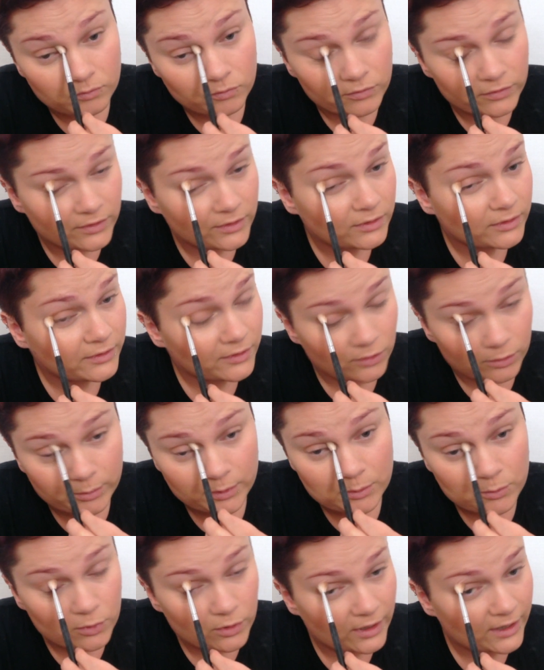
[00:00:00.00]
with a little
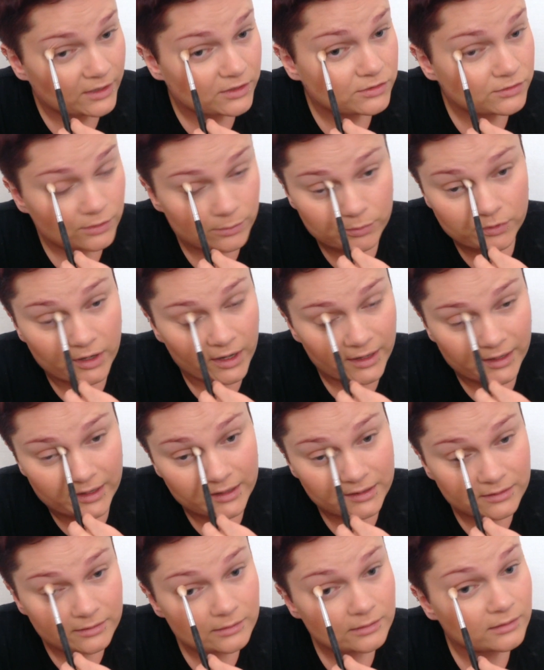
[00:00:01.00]
bit more extra
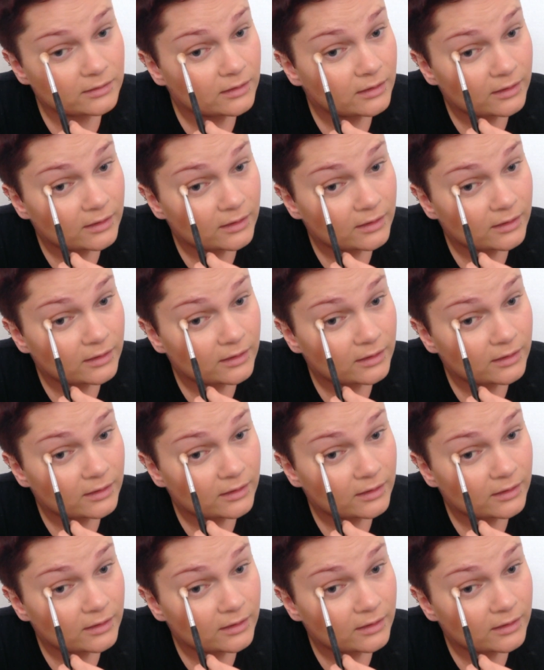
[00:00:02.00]
product